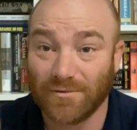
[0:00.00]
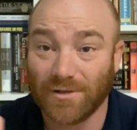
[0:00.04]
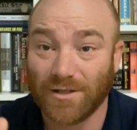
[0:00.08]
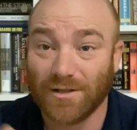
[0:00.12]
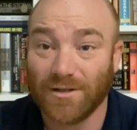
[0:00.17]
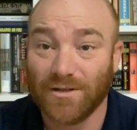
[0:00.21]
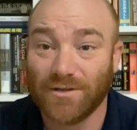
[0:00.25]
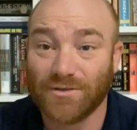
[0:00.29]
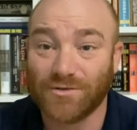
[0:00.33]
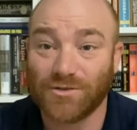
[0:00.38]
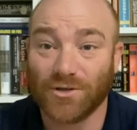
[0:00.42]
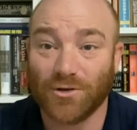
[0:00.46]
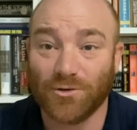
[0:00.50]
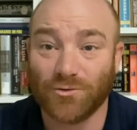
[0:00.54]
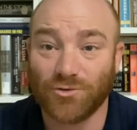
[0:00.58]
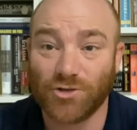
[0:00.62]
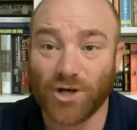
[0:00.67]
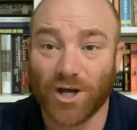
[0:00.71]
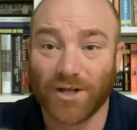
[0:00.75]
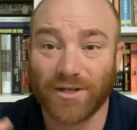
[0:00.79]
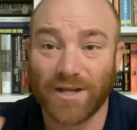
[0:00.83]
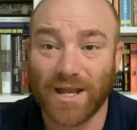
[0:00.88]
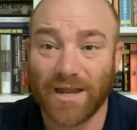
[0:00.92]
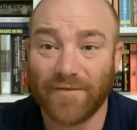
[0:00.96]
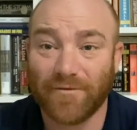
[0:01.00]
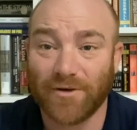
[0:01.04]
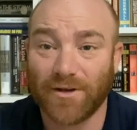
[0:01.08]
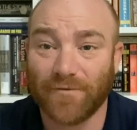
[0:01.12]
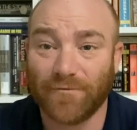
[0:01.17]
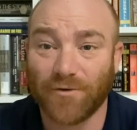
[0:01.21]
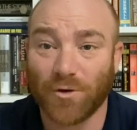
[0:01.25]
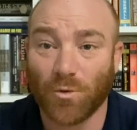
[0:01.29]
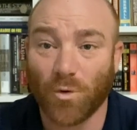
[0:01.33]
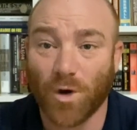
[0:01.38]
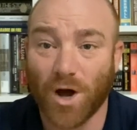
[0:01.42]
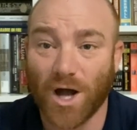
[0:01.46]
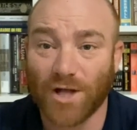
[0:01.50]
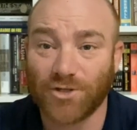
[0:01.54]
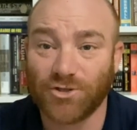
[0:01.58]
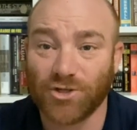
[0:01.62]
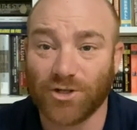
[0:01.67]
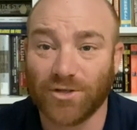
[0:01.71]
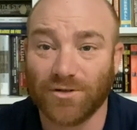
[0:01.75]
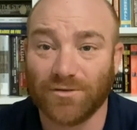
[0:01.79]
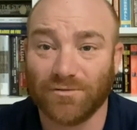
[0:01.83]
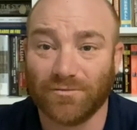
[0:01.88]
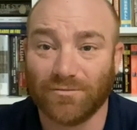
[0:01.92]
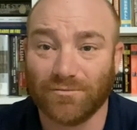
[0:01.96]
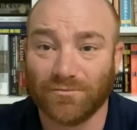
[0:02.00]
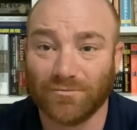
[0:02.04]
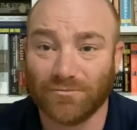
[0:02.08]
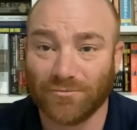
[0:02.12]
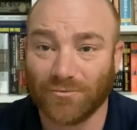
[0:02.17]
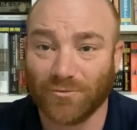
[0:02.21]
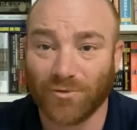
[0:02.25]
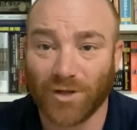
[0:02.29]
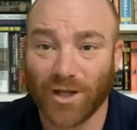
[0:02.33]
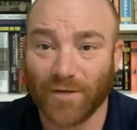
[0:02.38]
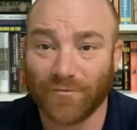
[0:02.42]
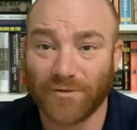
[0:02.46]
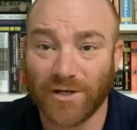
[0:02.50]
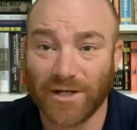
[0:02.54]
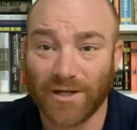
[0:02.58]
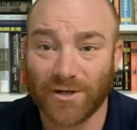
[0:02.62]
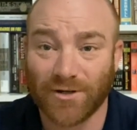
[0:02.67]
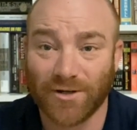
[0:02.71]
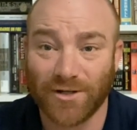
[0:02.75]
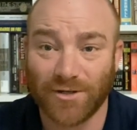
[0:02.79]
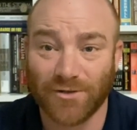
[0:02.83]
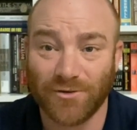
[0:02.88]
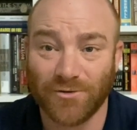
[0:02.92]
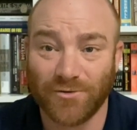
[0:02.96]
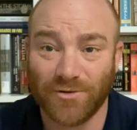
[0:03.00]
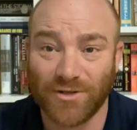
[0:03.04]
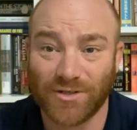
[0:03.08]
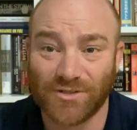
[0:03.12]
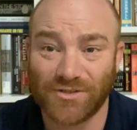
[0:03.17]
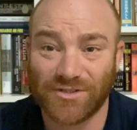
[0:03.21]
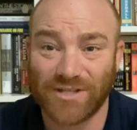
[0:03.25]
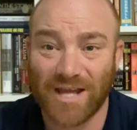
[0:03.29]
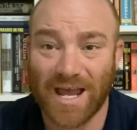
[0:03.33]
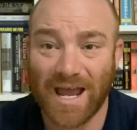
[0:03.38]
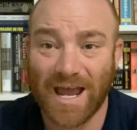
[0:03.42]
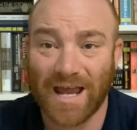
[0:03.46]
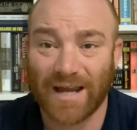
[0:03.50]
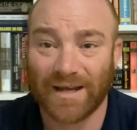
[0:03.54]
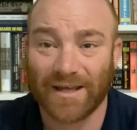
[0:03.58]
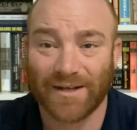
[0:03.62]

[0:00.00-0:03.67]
So John David, if you're watching, love to hear you do this tag.